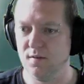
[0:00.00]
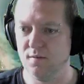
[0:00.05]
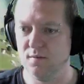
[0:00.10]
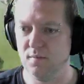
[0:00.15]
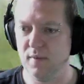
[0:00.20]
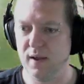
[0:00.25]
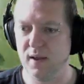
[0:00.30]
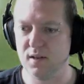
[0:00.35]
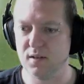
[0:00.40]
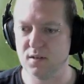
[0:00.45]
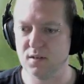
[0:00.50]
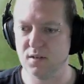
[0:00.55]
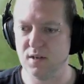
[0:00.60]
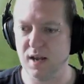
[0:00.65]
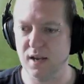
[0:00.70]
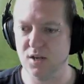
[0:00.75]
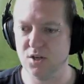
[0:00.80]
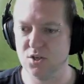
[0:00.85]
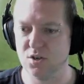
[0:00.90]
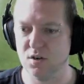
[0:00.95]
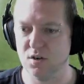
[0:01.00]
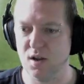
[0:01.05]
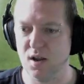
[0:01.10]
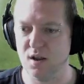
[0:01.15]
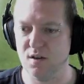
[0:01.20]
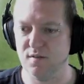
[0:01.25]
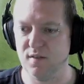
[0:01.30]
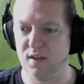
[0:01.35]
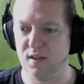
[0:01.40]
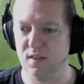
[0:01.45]
make a station
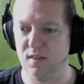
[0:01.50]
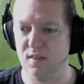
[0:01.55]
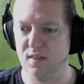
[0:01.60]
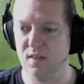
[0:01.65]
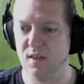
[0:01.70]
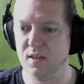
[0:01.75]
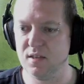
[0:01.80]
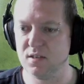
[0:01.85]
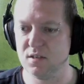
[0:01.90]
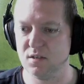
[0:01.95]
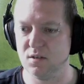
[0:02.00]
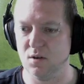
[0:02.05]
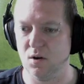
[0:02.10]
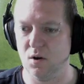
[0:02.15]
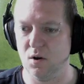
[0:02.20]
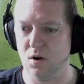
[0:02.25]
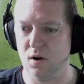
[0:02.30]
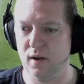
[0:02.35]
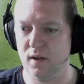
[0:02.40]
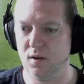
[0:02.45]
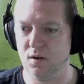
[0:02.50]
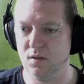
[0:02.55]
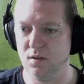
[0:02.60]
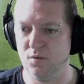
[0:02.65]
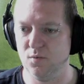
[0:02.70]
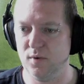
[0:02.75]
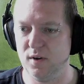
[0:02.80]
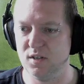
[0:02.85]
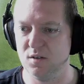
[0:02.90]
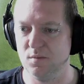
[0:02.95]
over this side on the
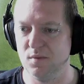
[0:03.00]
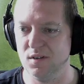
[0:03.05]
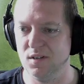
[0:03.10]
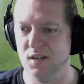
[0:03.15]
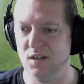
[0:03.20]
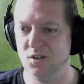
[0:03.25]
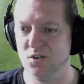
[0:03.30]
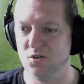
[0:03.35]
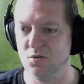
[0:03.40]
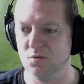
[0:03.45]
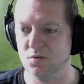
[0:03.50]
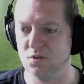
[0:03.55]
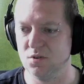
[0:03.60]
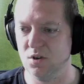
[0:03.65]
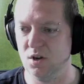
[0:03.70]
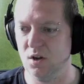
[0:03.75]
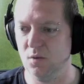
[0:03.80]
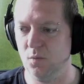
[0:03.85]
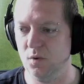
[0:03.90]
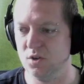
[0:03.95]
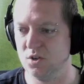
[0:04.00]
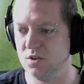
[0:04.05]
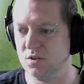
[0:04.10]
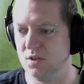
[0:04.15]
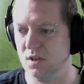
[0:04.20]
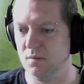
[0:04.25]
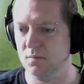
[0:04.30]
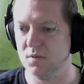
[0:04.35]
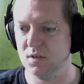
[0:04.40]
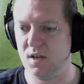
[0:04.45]
residential side, which
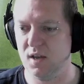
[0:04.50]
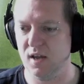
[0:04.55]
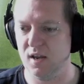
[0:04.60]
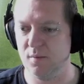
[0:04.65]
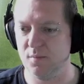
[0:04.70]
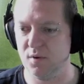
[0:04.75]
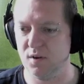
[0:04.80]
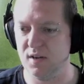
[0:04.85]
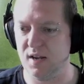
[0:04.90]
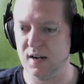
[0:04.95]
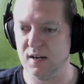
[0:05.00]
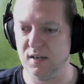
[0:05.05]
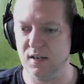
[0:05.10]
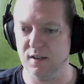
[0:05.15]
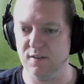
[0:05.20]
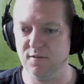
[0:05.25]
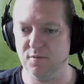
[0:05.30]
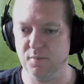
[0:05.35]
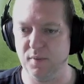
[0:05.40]
seems counterproductive,